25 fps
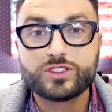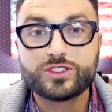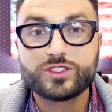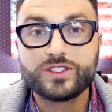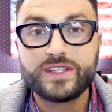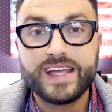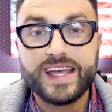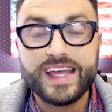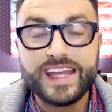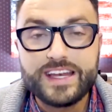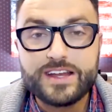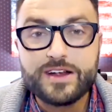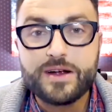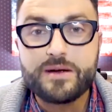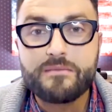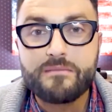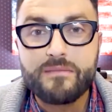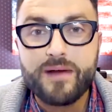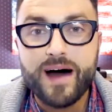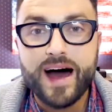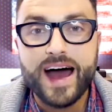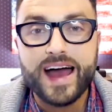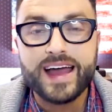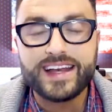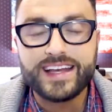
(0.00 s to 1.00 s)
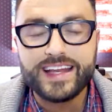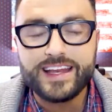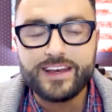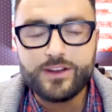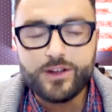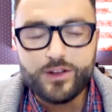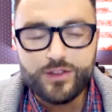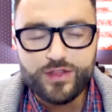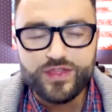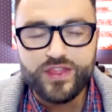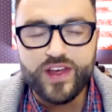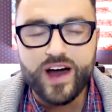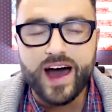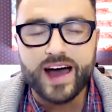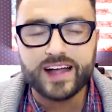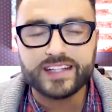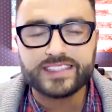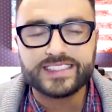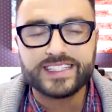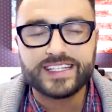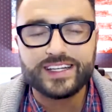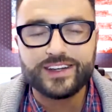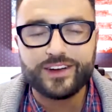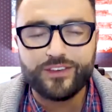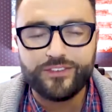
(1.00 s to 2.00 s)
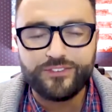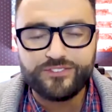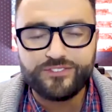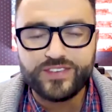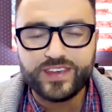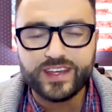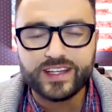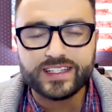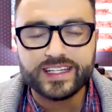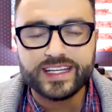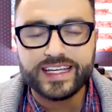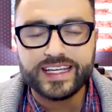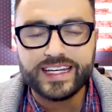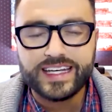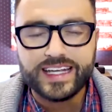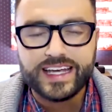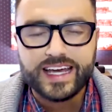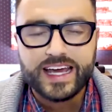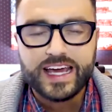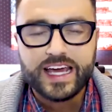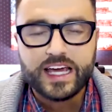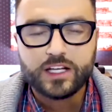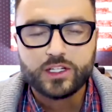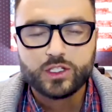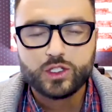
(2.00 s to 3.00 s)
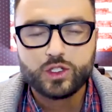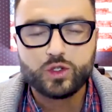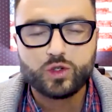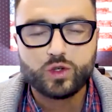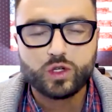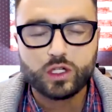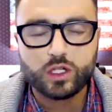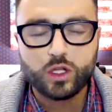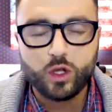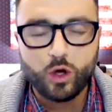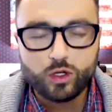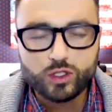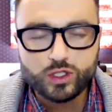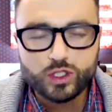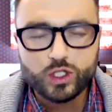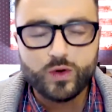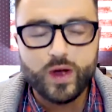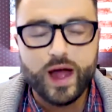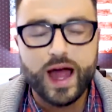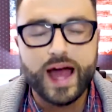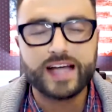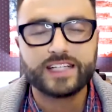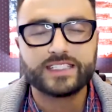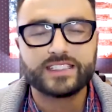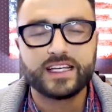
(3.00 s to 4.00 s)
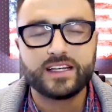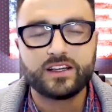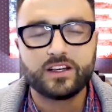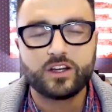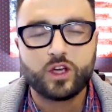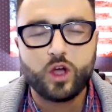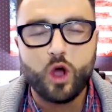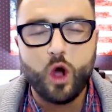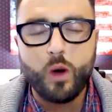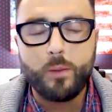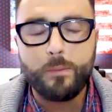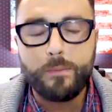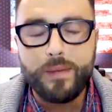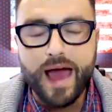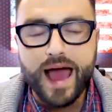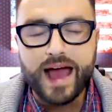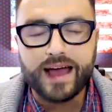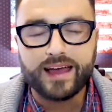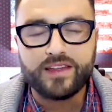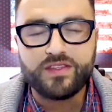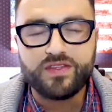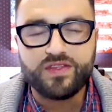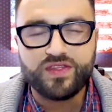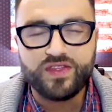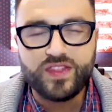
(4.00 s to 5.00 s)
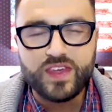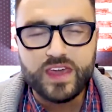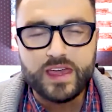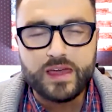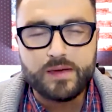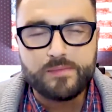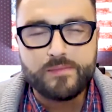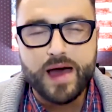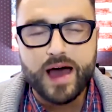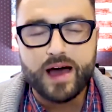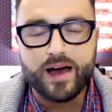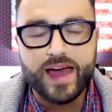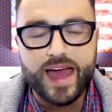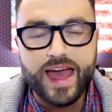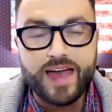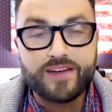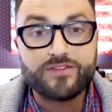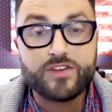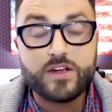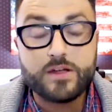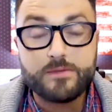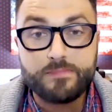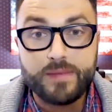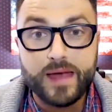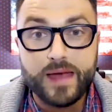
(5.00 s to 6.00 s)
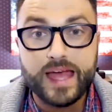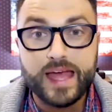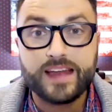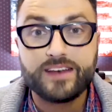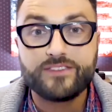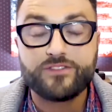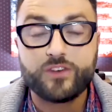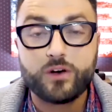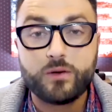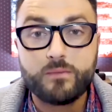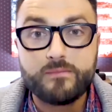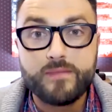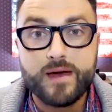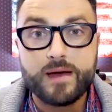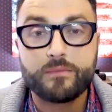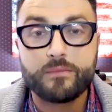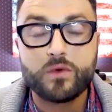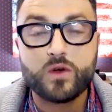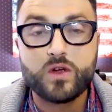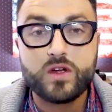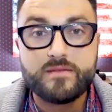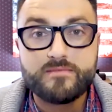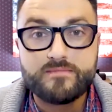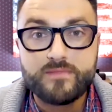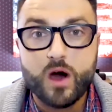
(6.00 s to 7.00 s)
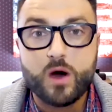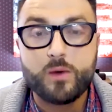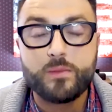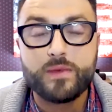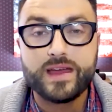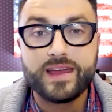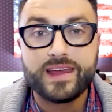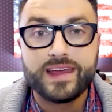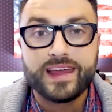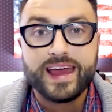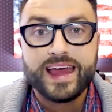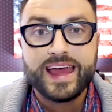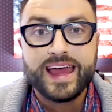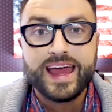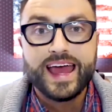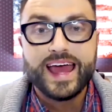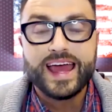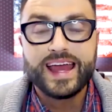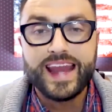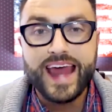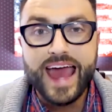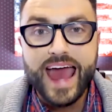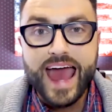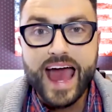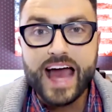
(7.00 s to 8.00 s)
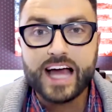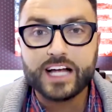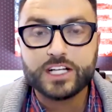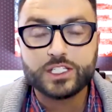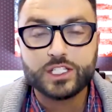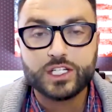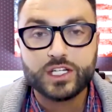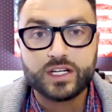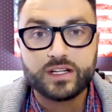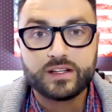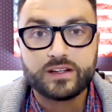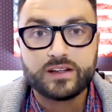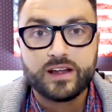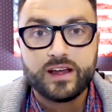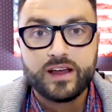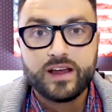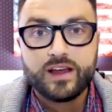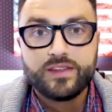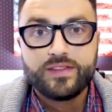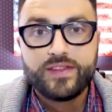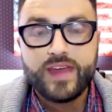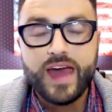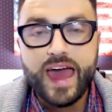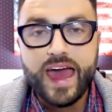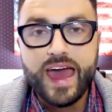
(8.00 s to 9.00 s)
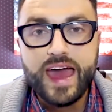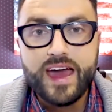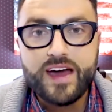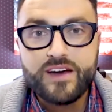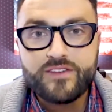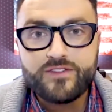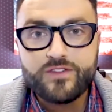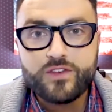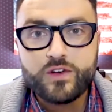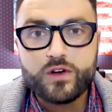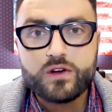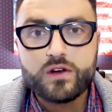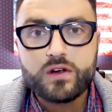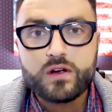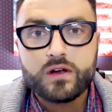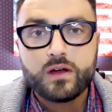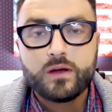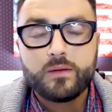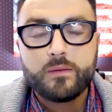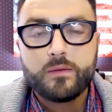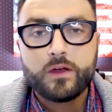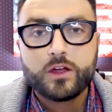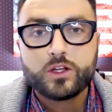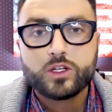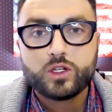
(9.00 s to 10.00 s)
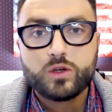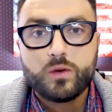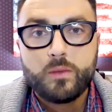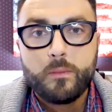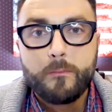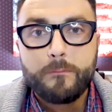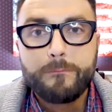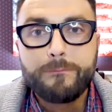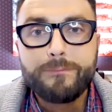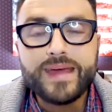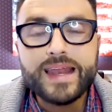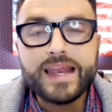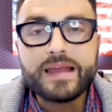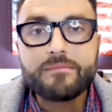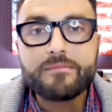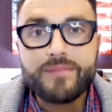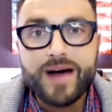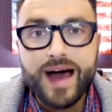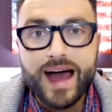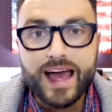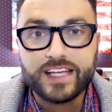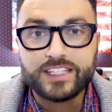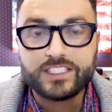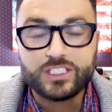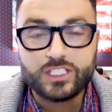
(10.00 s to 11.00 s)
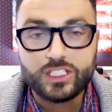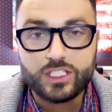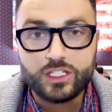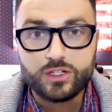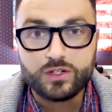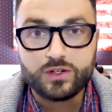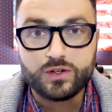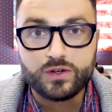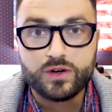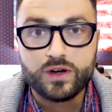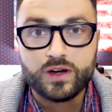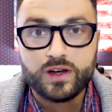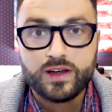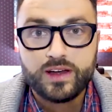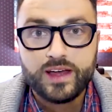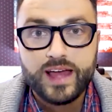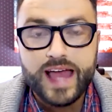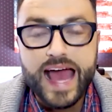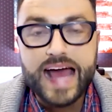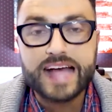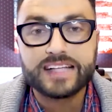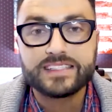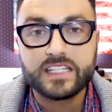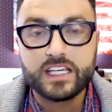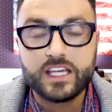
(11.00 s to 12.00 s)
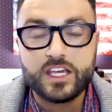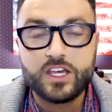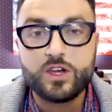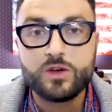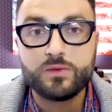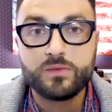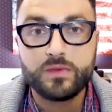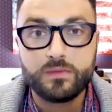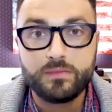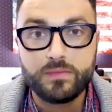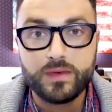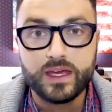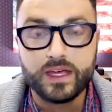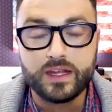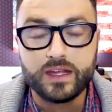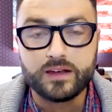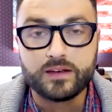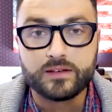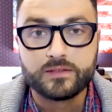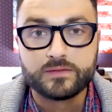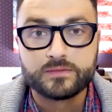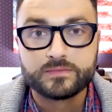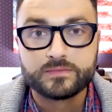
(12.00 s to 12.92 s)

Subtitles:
in your mind, in your thoughts, in your feeling, to close your eyes and go back and think about every painful memory, moment, and action that ever minimized you as a human being.